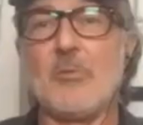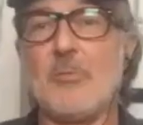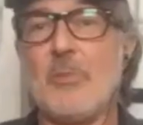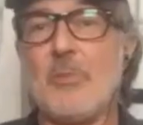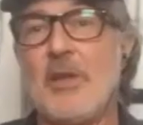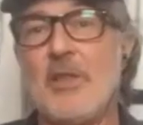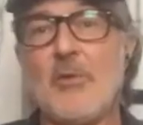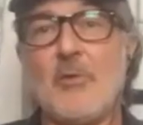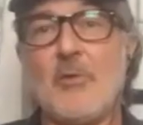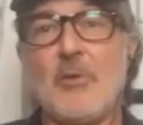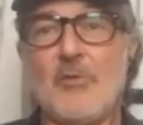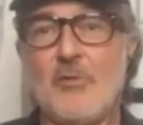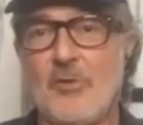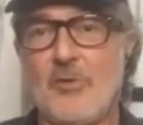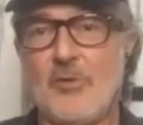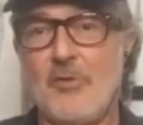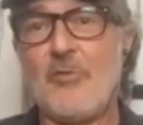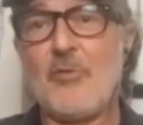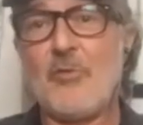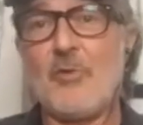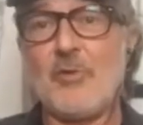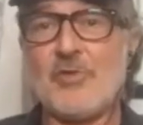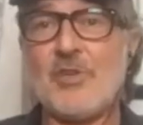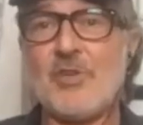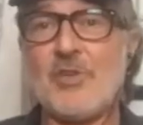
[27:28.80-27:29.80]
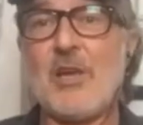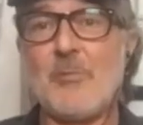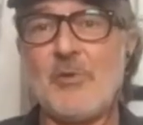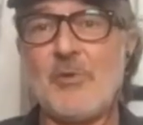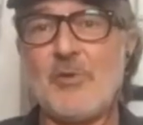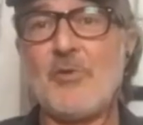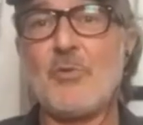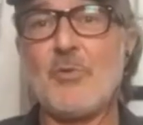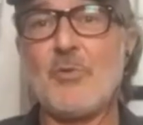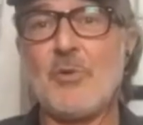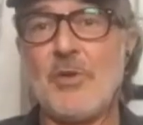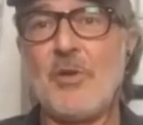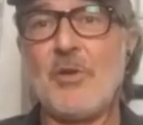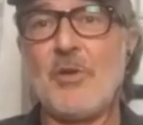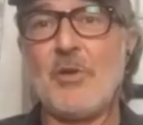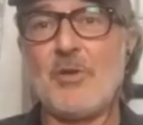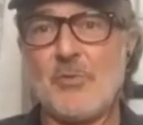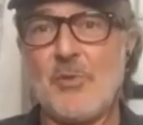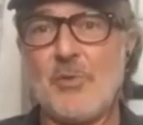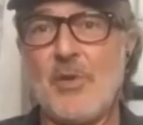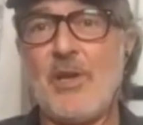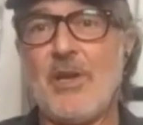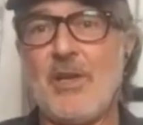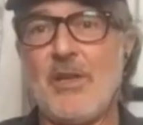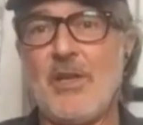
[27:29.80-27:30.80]
by the way, for the first time in 20 years,
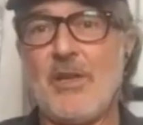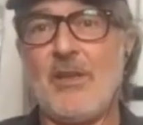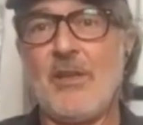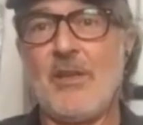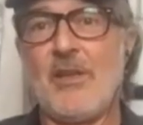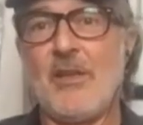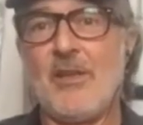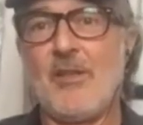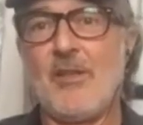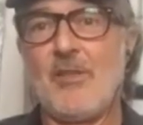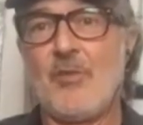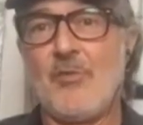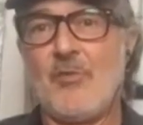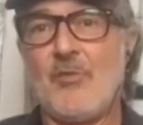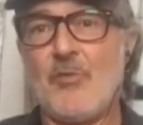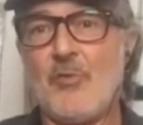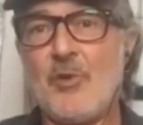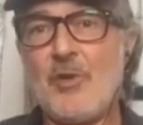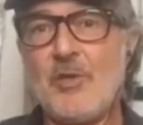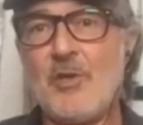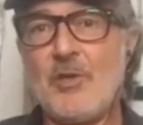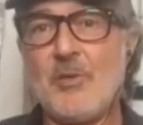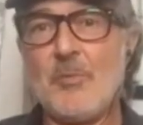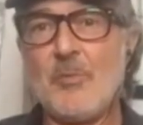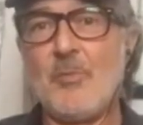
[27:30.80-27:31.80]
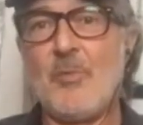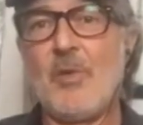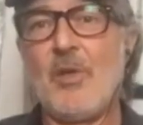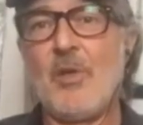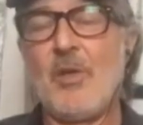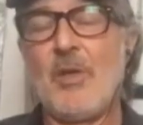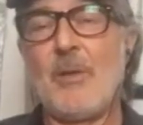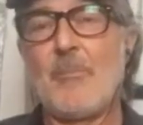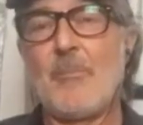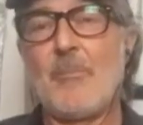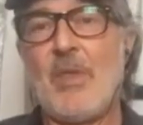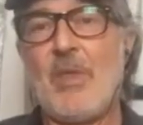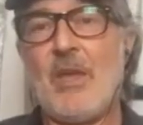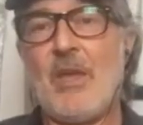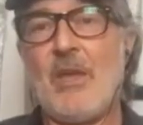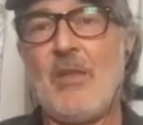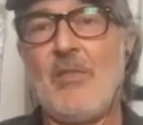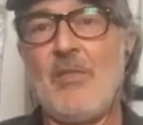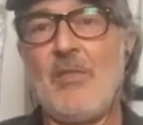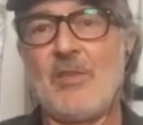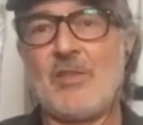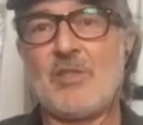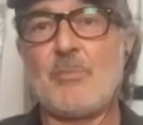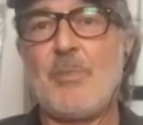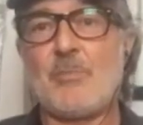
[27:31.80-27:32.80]
we had the freedom
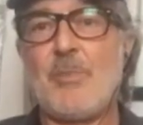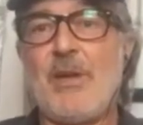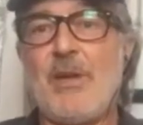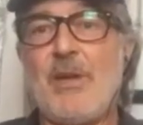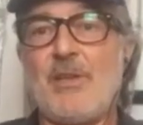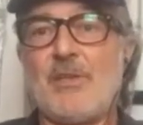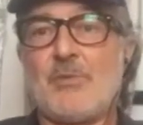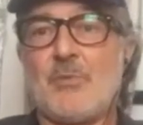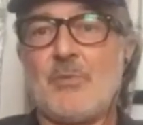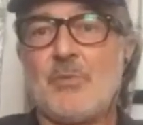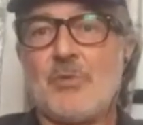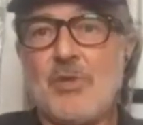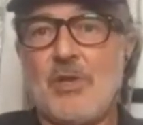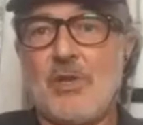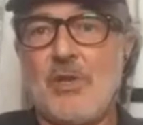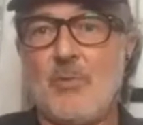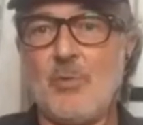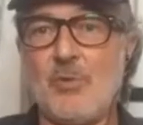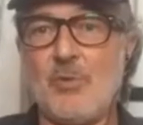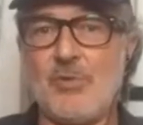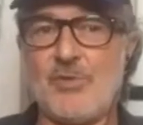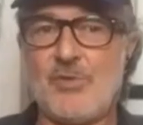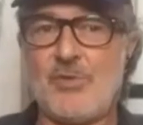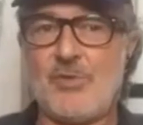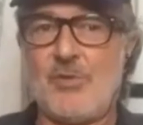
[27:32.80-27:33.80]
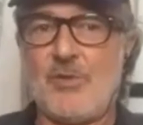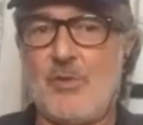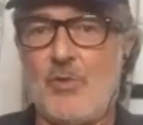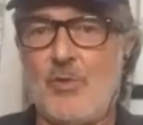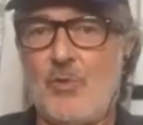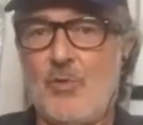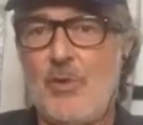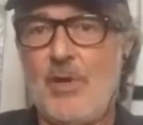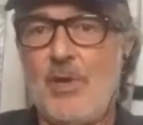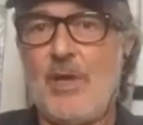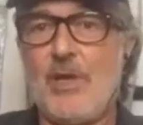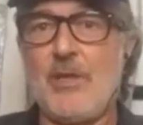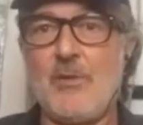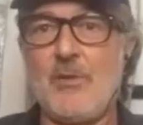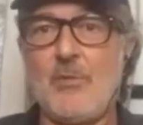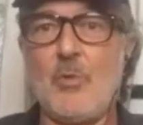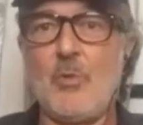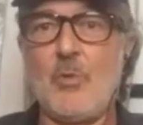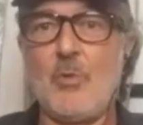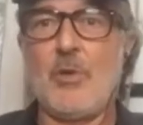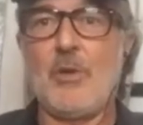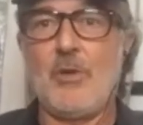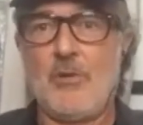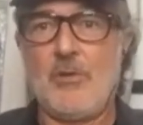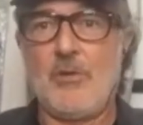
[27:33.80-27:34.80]
and the space was was created
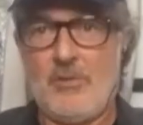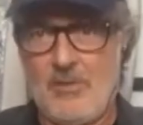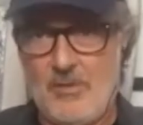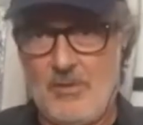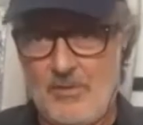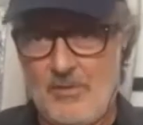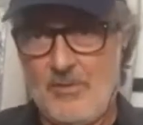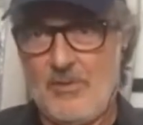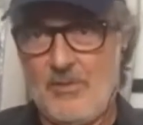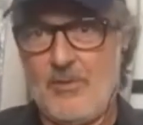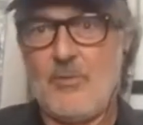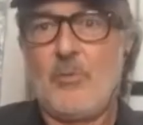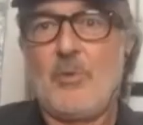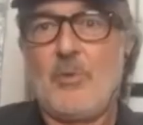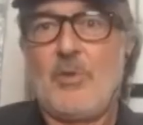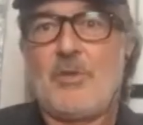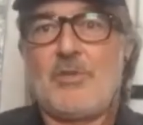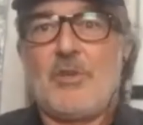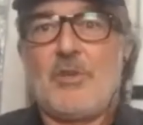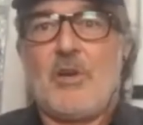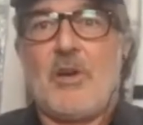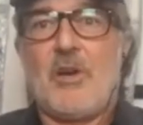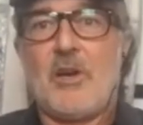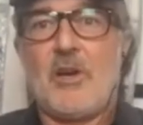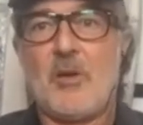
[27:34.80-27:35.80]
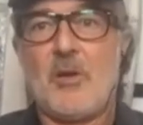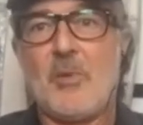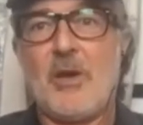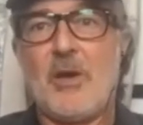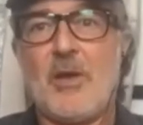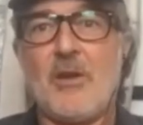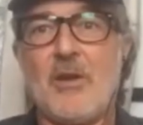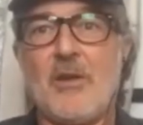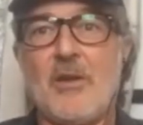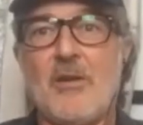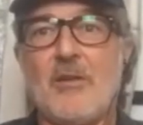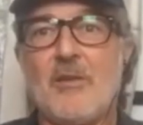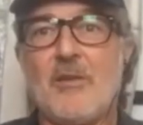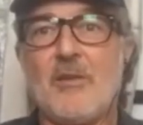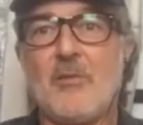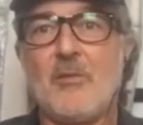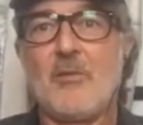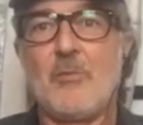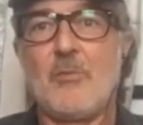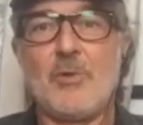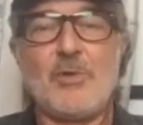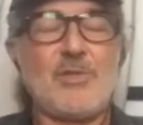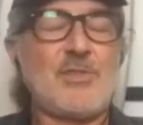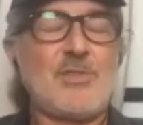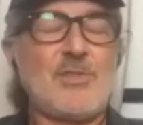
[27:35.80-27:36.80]
where we could talk about it.
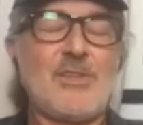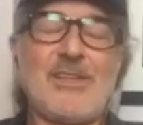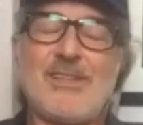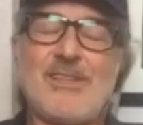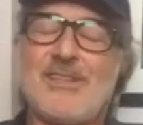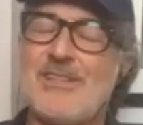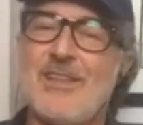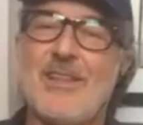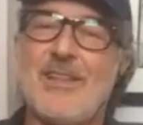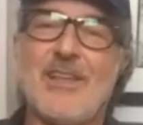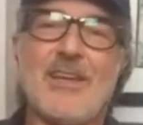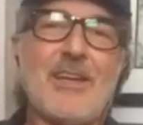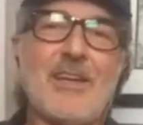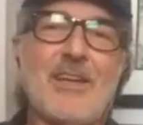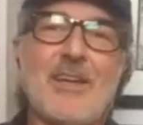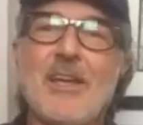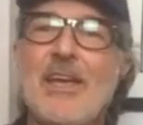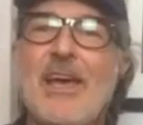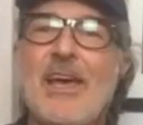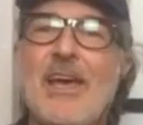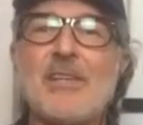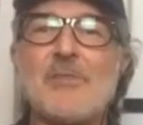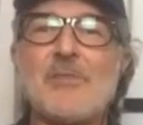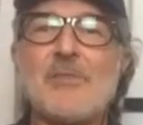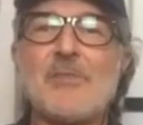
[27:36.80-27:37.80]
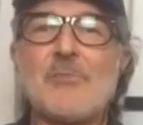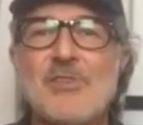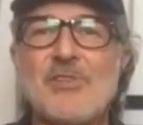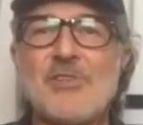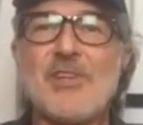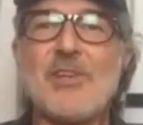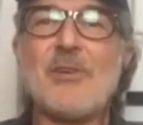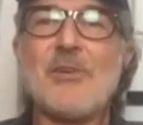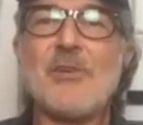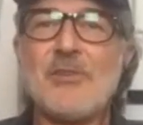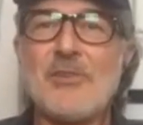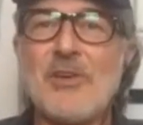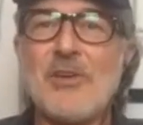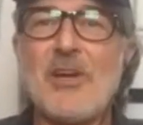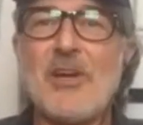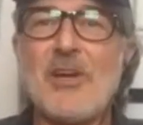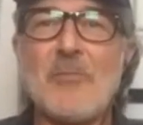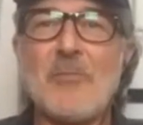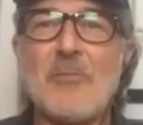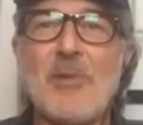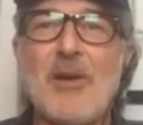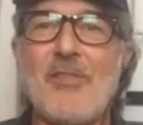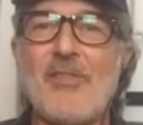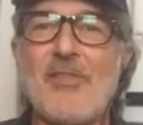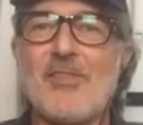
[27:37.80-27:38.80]
Which, right. like, as we sit here and talk
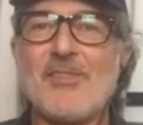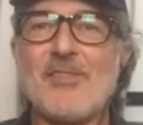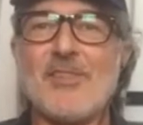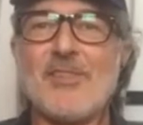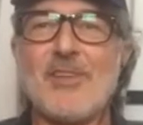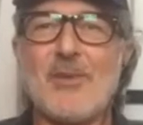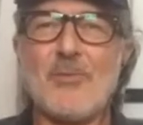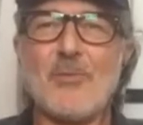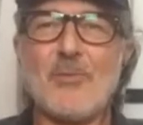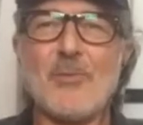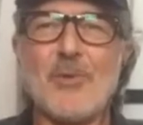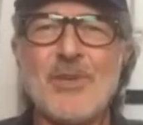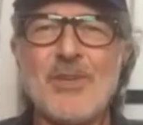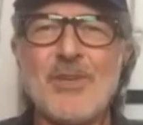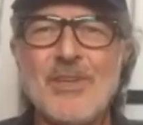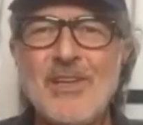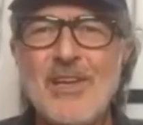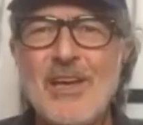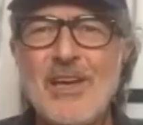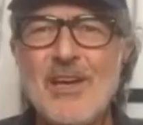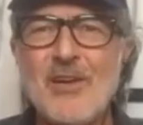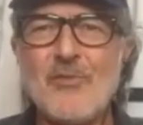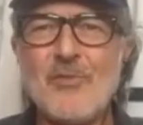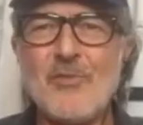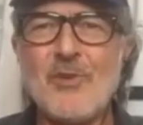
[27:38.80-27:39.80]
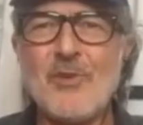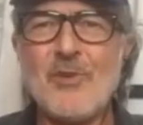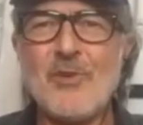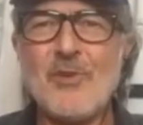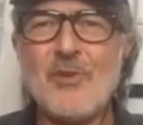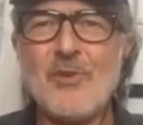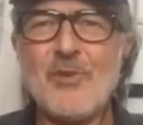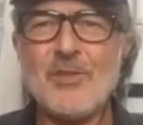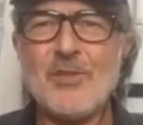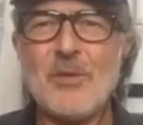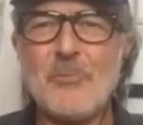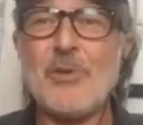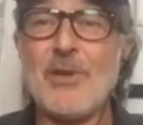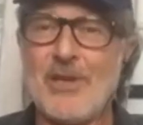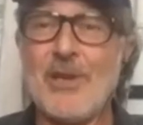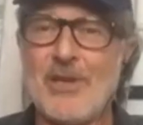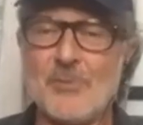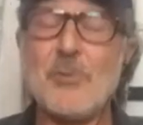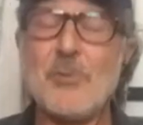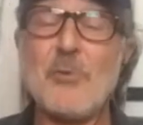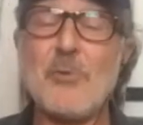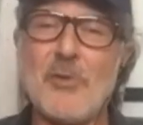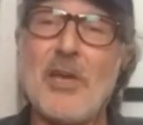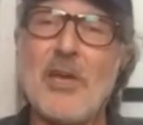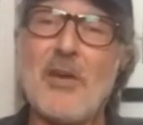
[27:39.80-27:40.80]
about this, like, really, how fucked up were you
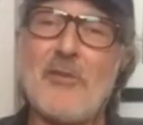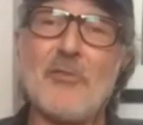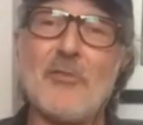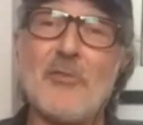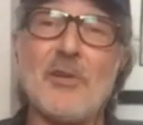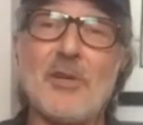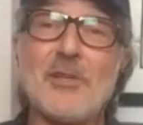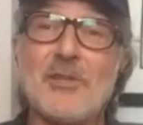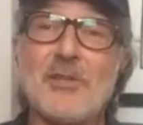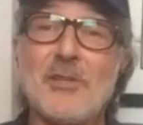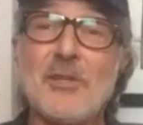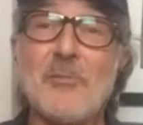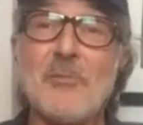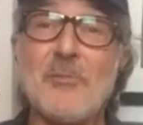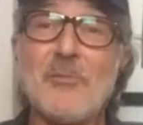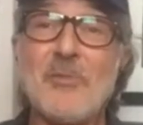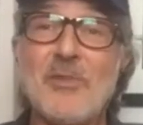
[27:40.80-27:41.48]
guys? We were that fucked up.